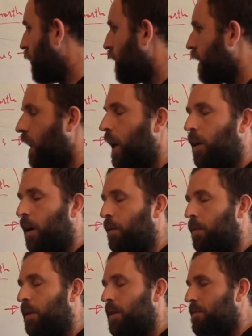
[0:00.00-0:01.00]
all right, and I, I
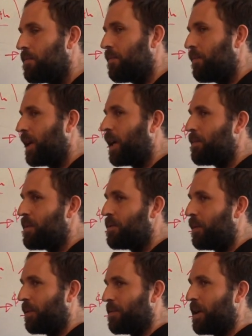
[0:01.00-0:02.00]
don't want to make up this
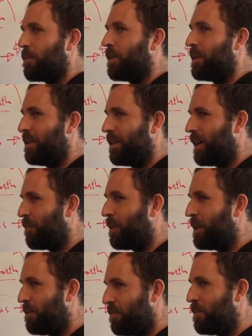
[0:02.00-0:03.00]
number because I want, I
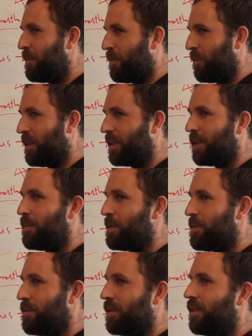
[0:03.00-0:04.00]
want you to be the one that commits
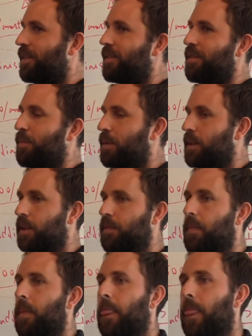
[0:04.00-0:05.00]
to it,
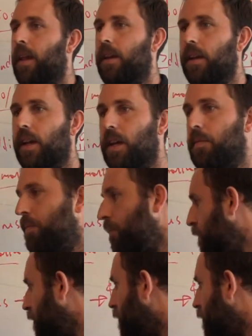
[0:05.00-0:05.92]
but if